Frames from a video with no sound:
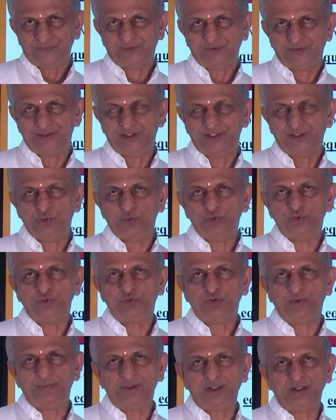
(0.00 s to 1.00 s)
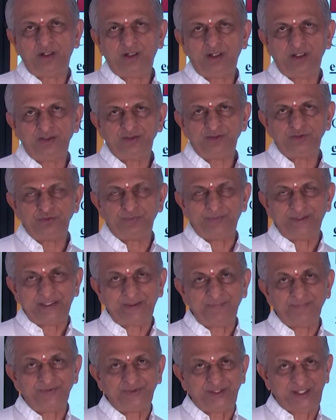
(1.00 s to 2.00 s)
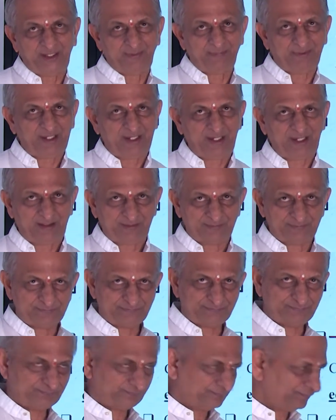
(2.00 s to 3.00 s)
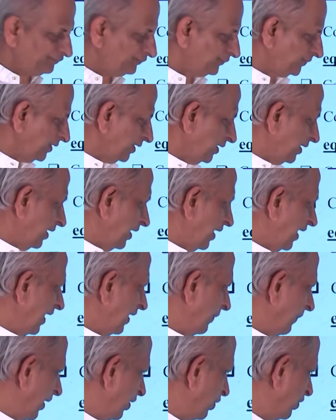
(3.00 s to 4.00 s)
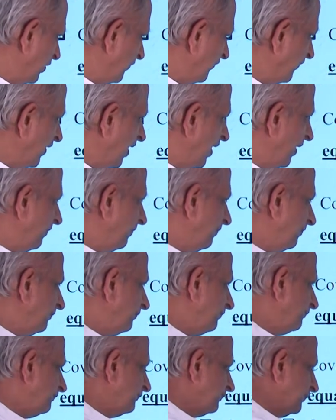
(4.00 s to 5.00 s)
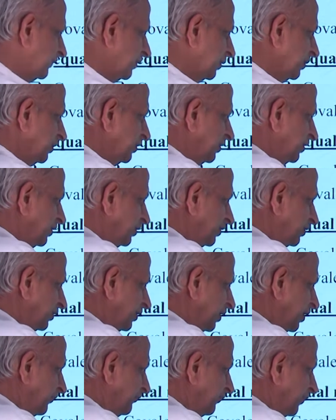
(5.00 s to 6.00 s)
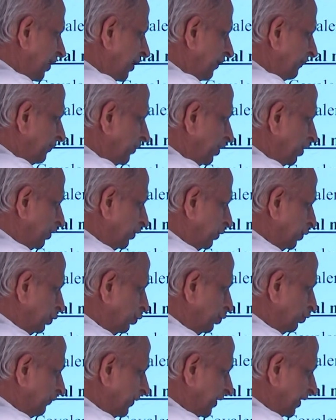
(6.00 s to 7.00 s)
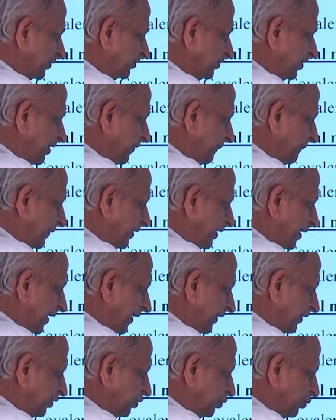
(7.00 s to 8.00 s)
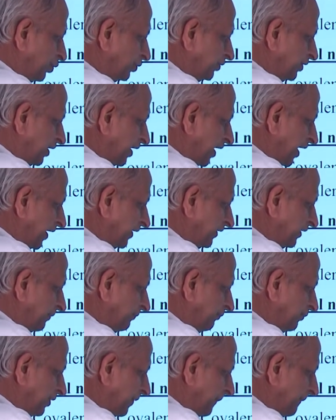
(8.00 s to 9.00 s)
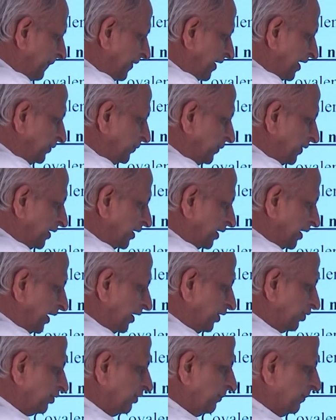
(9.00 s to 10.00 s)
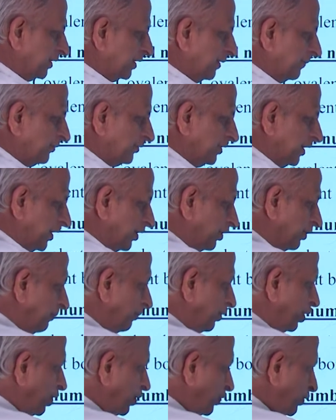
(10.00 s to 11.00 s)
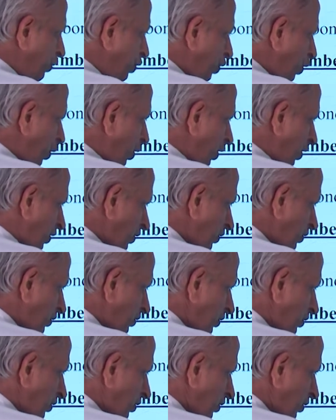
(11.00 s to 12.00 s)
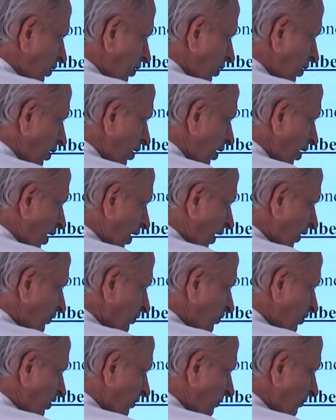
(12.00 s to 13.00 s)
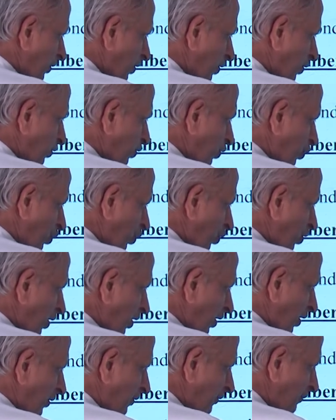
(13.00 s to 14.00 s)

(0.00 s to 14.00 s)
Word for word: They do so because to become stable. And what do they form? They form molecule. For example, hydrogen atom combines with another hydrogen, becomes hydrogen molecule, oxygen molecule.